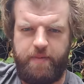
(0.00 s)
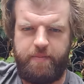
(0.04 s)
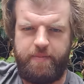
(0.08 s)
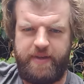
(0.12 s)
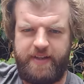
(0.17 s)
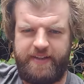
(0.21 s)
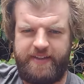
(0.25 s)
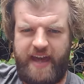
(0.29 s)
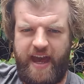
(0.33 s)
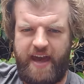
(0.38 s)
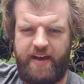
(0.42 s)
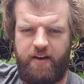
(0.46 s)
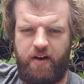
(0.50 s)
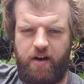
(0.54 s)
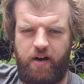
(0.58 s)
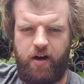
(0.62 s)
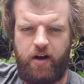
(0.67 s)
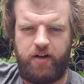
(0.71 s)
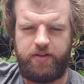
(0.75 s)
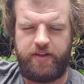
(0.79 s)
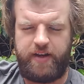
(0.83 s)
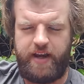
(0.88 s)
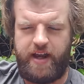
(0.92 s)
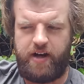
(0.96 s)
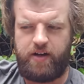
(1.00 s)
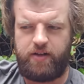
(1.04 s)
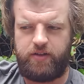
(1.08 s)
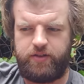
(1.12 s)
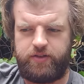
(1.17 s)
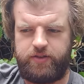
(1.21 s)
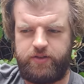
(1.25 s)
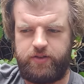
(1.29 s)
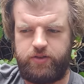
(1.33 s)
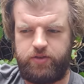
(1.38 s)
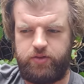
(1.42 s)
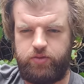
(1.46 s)
It's getting harder now
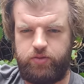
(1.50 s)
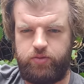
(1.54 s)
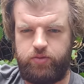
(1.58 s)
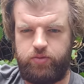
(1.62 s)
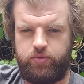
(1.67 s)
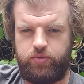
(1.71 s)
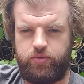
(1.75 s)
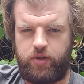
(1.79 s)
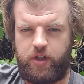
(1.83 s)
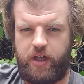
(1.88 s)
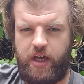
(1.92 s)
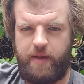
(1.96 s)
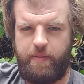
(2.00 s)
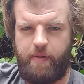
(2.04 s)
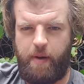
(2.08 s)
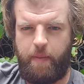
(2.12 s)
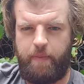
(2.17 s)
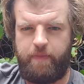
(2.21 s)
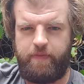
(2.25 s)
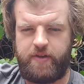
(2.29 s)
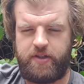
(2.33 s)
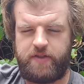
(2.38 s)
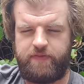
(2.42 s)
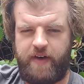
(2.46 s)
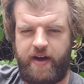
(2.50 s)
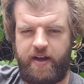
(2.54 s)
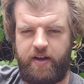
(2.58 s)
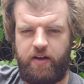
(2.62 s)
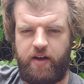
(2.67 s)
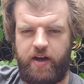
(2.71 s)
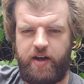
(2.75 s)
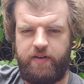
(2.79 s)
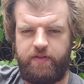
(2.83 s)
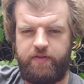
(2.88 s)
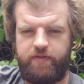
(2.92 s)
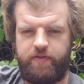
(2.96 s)
to keep up with this van
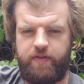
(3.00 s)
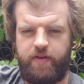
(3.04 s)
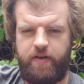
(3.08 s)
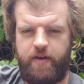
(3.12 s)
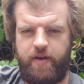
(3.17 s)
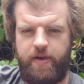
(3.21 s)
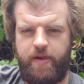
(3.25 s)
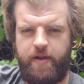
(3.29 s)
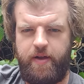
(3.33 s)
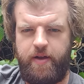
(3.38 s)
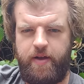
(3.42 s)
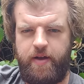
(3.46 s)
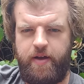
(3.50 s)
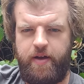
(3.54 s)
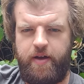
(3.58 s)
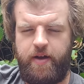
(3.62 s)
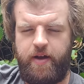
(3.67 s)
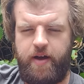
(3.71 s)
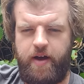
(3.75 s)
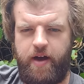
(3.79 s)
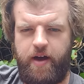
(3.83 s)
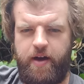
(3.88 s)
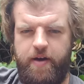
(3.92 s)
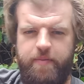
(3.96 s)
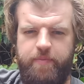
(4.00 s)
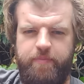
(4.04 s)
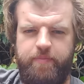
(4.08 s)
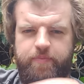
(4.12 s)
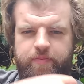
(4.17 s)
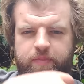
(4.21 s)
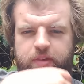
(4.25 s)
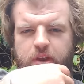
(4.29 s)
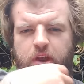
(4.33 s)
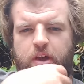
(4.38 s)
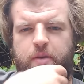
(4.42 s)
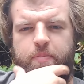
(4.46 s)
life.
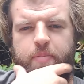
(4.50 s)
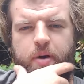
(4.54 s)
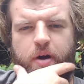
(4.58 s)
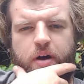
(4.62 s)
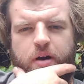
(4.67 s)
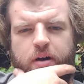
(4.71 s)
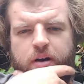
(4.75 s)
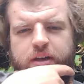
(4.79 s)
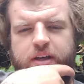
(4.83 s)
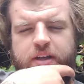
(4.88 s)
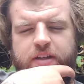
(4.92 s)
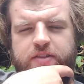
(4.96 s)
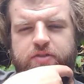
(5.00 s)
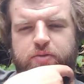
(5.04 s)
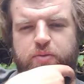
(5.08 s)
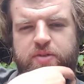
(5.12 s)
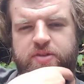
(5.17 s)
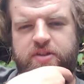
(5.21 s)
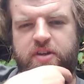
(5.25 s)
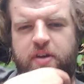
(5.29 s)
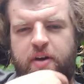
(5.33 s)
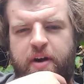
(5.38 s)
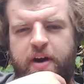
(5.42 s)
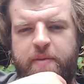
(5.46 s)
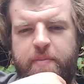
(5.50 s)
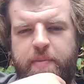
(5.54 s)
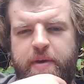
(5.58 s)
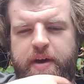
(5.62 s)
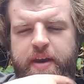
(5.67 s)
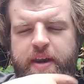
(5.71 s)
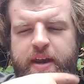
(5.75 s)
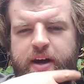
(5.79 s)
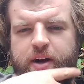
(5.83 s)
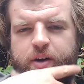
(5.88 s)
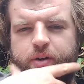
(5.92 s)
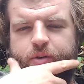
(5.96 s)
You know, parking's always a nightmare
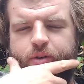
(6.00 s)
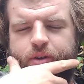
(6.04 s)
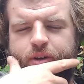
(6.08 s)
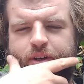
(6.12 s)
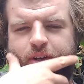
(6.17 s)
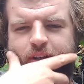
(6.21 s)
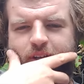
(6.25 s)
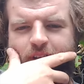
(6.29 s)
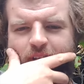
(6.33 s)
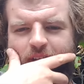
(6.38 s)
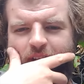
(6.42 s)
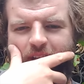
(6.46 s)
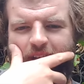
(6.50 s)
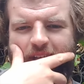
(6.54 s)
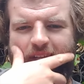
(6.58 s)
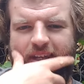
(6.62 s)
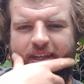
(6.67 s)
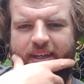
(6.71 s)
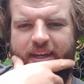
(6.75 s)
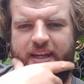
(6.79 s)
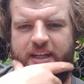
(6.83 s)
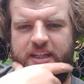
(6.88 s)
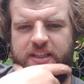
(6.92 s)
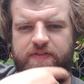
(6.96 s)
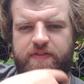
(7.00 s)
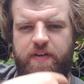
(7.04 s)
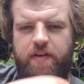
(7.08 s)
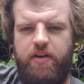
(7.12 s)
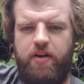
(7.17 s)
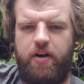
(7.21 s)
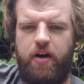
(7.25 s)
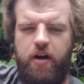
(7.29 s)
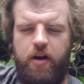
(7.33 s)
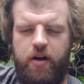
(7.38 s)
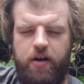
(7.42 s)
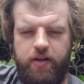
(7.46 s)
now. It's very
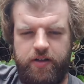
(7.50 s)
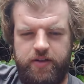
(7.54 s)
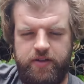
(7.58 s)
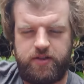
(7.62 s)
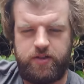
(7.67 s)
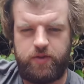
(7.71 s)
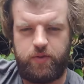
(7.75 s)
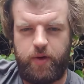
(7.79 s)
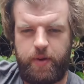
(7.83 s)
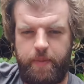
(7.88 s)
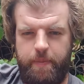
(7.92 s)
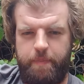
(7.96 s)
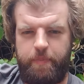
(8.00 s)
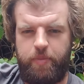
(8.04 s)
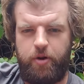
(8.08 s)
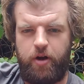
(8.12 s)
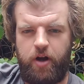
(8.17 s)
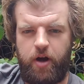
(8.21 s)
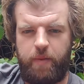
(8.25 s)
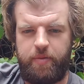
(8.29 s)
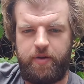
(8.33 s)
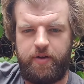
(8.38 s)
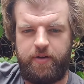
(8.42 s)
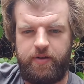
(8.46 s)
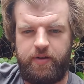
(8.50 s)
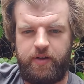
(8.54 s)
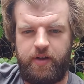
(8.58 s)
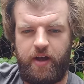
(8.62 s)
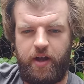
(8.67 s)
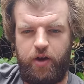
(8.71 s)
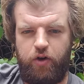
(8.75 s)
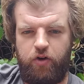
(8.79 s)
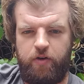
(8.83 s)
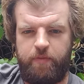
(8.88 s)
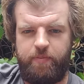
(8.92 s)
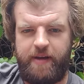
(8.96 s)
hard to pull up in
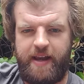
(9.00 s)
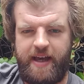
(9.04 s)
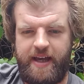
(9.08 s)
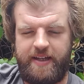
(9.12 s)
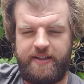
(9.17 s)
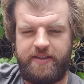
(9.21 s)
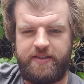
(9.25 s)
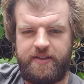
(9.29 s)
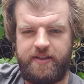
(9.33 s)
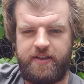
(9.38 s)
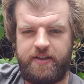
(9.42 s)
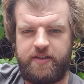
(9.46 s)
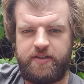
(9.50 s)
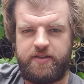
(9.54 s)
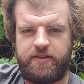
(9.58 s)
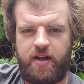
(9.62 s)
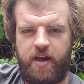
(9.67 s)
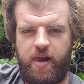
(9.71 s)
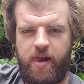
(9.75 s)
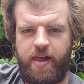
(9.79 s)
a lot of places.